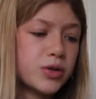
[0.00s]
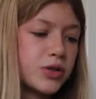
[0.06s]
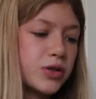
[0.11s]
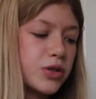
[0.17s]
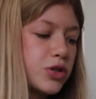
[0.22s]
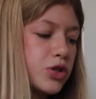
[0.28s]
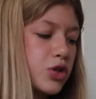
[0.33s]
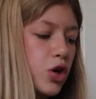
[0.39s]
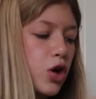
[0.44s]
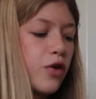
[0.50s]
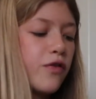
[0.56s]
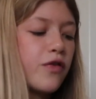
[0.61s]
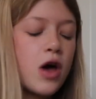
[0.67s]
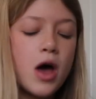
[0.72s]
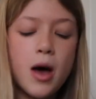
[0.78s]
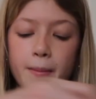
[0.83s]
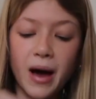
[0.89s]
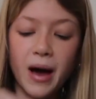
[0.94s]
and stuff.
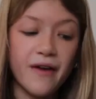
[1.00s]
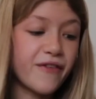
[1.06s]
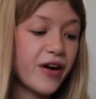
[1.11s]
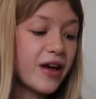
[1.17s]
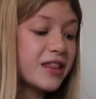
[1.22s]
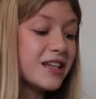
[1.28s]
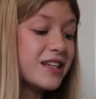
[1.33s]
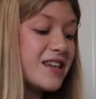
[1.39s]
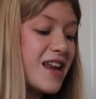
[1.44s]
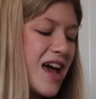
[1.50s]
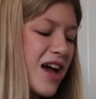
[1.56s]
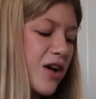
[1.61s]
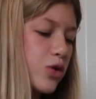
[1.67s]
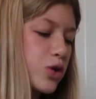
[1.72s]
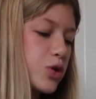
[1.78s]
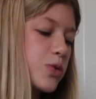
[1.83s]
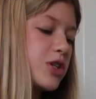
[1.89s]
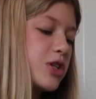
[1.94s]
But I found the
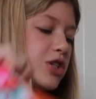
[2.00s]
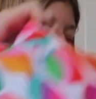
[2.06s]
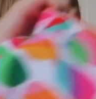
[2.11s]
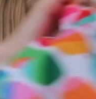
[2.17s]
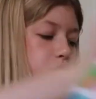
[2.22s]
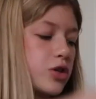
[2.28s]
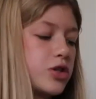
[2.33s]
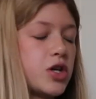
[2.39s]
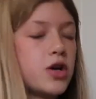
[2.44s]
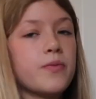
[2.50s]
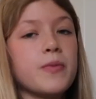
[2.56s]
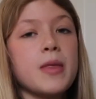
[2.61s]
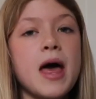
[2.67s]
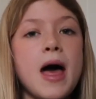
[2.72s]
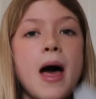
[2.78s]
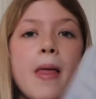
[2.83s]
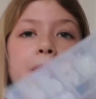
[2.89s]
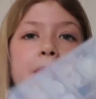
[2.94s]
nails, which is good. So
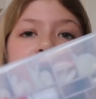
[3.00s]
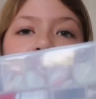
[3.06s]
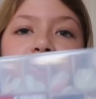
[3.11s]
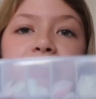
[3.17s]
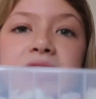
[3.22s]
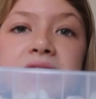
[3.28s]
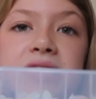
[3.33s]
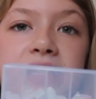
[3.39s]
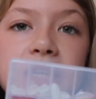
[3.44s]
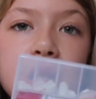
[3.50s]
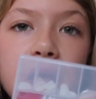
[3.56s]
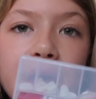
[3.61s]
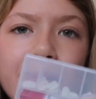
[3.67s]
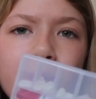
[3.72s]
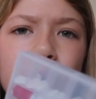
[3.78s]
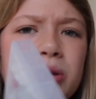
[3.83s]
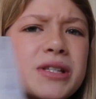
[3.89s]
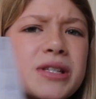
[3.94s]
they're just these
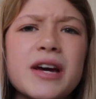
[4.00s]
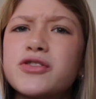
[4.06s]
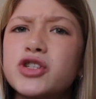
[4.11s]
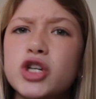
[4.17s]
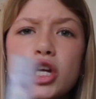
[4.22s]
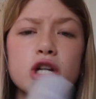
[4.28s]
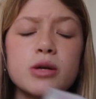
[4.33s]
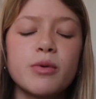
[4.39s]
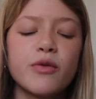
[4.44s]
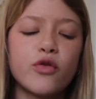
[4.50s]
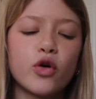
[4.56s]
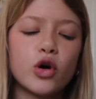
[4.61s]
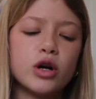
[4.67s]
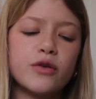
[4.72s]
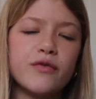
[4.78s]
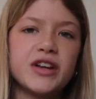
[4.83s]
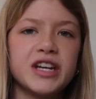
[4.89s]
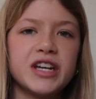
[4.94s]
clear ones. I've showed them before
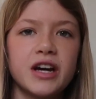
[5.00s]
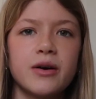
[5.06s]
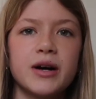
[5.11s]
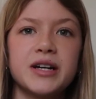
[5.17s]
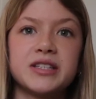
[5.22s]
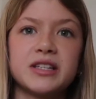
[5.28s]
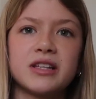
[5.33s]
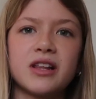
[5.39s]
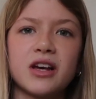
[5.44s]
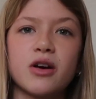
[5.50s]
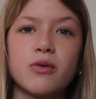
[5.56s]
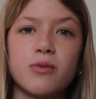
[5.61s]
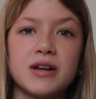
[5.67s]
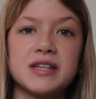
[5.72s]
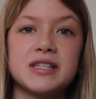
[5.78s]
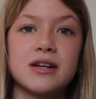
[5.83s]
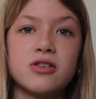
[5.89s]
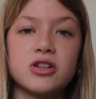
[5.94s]
in a video. I did like a
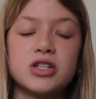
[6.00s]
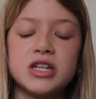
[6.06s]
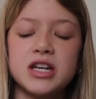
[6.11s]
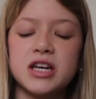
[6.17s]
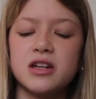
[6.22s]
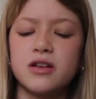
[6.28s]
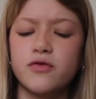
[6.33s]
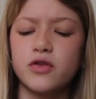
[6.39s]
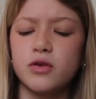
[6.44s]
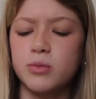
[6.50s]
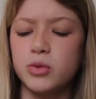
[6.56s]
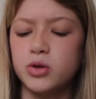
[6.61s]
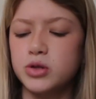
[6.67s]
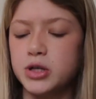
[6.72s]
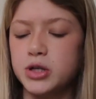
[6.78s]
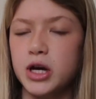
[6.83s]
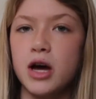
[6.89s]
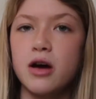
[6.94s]
reset routine a few
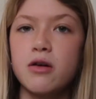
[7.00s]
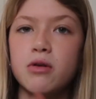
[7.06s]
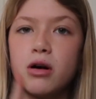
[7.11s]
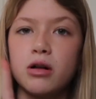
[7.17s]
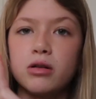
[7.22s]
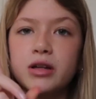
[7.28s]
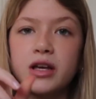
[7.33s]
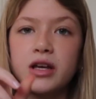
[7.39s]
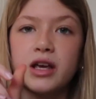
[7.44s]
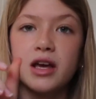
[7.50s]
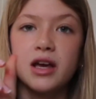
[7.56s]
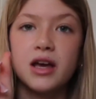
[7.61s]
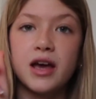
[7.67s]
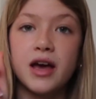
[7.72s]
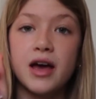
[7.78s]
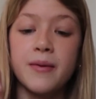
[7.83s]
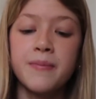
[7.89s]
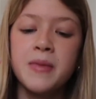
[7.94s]
months ago. I'll link it
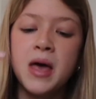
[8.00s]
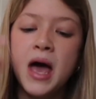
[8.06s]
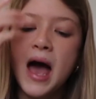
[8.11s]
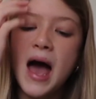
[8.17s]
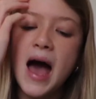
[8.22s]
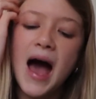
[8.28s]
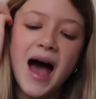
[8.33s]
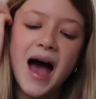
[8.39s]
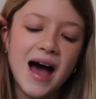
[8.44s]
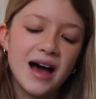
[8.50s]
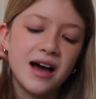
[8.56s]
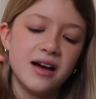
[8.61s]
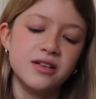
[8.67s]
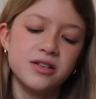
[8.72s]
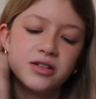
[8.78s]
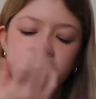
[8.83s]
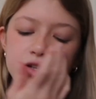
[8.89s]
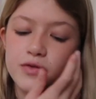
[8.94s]
here.
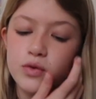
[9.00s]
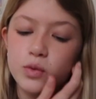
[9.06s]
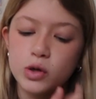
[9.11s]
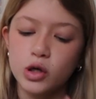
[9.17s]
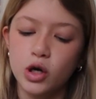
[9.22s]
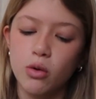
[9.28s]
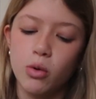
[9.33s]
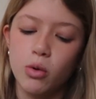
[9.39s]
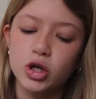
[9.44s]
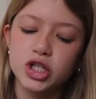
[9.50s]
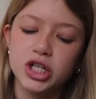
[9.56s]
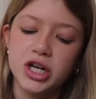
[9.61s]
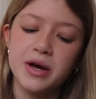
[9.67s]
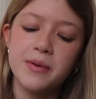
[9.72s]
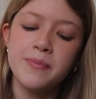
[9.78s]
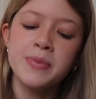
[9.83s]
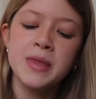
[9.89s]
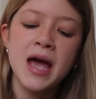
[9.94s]
And if you want to go watch
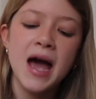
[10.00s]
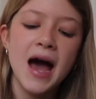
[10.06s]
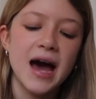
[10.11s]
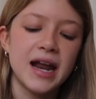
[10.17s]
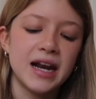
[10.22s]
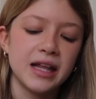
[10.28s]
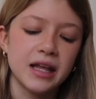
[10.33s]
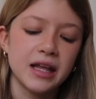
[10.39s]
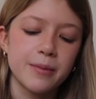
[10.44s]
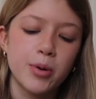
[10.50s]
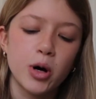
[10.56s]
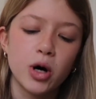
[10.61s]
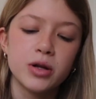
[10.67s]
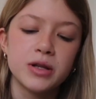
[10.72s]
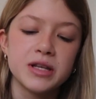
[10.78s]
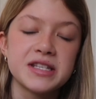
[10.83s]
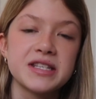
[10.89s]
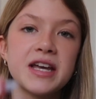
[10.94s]
it. And I like put
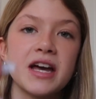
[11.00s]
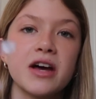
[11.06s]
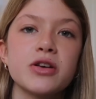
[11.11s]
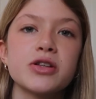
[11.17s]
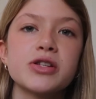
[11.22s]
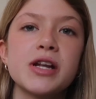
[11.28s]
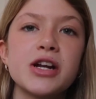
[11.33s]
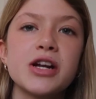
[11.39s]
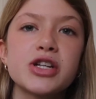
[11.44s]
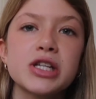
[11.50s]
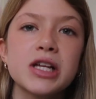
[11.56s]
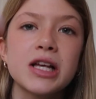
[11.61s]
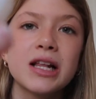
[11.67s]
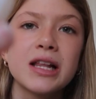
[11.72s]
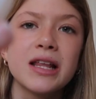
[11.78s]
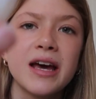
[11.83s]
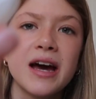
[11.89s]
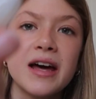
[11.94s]
on these nails, so they're just
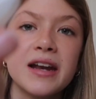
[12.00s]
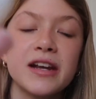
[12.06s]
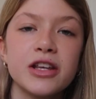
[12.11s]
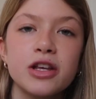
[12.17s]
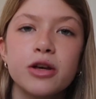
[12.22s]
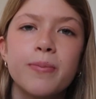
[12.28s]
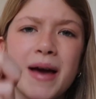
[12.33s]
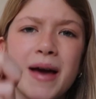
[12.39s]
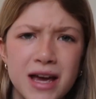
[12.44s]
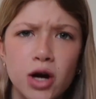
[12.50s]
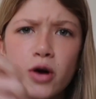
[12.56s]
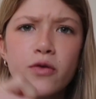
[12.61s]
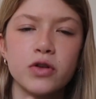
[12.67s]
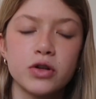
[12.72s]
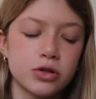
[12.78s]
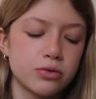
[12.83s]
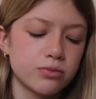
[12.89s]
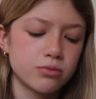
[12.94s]
clear, and then you paint
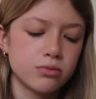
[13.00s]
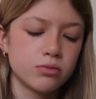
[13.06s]
over the,